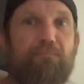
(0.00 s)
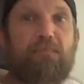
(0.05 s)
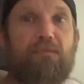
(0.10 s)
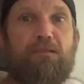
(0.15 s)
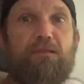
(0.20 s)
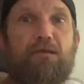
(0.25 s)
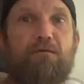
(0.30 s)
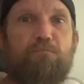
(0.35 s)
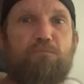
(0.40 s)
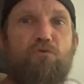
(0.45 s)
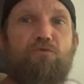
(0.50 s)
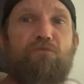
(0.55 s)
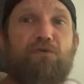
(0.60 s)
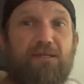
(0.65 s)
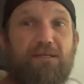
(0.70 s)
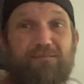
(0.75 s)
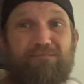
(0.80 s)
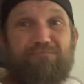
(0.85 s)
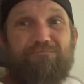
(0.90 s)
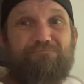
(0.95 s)
that move
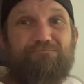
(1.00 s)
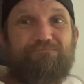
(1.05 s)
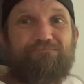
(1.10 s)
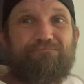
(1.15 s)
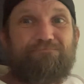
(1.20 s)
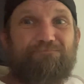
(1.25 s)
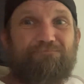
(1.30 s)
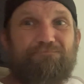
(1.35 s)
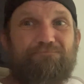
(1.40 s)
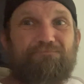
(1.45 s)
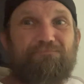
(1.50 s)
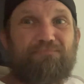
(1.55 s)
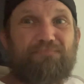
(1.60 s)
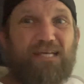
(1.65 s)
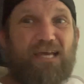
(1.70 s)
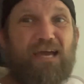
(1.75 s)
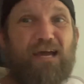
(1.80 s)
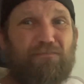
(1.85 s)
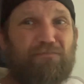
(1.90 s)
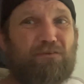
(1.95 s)
it.
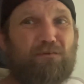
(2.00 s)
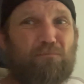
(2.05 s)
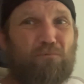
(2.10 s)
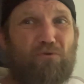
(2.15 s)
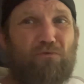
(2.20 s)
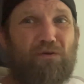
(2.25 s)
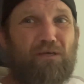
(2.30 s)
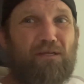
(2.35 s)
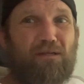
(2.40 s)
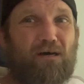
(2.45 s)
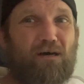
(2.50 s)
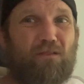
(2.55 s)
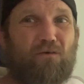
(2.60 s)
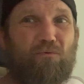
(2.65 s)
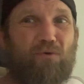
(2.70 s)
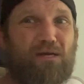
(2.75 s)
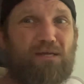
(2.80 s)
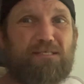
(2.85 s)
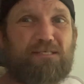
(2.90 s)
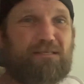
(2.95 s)
They have to move it.
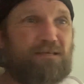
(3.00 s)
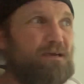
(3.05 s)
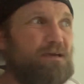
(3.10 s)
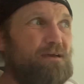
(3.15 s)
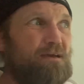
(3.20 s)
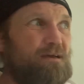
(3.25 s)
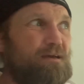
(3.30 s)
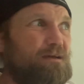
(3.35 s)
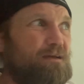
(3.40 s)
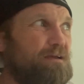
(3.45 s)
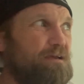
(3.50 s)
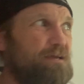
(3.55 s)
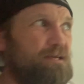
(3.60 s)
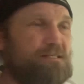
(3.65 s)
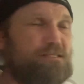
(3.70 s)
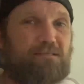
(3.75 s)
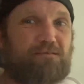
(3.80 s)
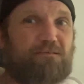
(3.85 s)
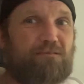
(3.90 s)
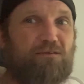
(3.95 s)
Otherwise,
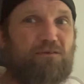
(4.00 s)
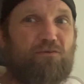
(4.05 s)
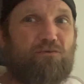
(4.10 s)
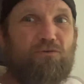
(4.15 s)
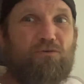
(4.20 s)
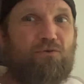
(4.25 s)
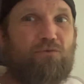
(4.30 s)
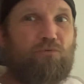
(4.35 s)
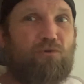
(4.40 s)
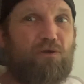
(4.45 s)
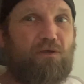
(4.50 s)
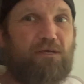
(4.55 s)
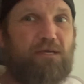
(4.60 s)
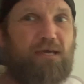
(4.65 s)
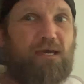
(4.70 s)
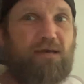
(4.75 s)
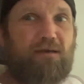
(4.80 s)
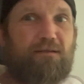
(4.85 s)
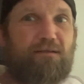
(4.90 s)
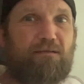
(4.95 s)
you really
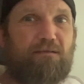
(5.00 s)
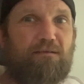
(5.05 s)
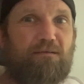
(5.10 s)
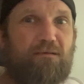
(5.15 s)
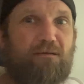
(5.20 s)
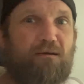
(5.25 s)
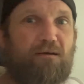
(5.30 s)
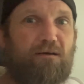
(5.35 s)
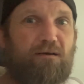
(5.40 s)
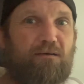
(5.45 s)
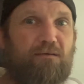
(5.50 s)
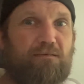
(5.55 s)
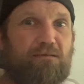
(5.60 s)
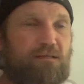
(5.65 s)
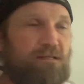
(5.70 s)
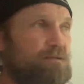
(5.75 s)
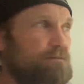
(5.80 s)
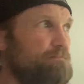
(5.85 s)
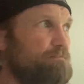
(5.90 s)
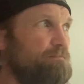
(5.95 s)
can't
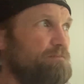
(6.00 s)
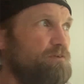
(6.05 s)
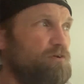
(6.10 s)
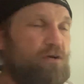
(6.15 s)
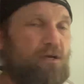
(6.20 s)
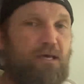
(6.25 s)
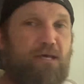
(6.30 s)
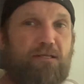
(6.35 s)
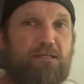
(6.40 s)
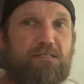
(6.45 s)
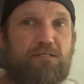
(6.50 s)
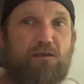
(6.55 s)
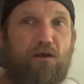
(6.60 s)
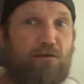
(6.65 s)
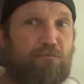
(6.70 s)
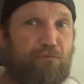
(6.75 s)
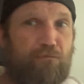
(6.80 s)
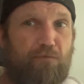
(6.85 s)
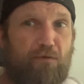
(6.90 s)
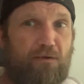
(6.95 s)
look at a
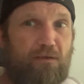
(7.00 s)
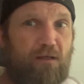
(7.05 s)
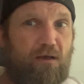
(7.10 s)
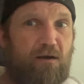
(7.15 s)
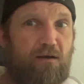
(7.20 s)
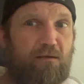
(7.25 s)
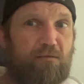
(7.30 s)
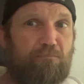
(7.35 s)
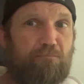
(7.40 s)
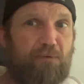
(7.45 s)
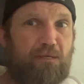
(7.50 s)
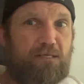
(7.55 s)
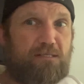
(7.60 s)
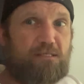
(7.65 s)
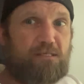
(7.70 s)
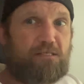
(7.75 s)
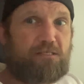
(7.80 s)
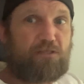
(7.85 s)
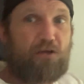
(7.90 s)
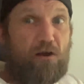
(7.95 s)
star for very long, because
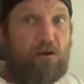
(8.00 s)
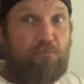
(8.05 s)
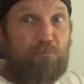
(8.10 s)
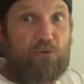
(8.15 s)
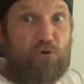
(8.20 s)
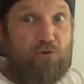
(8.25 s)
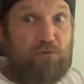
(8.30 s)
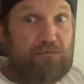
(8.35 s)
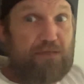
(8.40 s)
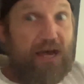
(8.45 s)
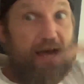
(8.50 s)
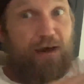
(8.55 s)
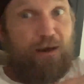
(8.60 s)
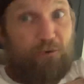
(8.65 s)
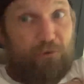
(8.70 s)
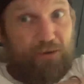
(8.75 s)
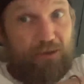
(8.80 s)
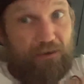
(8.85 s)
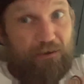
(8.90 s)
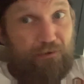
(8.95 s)
the star moves
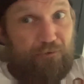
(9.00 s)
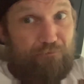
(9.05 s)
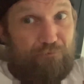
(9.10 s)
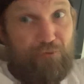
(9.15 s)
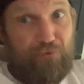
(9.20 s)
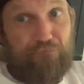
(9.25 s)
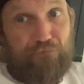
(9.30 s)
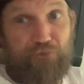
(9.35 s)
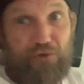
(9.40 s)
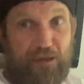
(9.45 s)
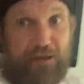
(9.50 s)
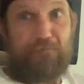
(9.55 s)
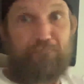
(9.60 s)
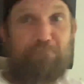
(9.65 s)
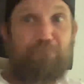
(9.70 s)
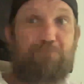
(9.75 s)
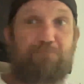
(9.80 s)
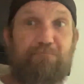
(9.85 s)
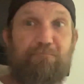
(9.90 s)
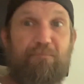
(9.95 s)
out of the
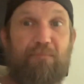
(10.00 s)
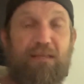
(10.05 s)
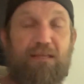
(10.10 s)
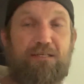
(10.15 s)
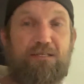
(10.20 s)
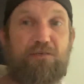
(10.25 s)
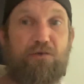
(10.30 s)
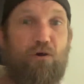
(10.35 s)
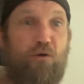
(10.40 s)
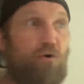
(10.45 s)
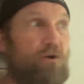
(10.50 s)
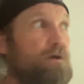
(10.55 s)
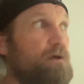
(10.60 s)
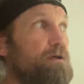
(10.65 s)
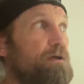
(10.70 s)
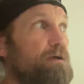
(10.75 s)
frame. So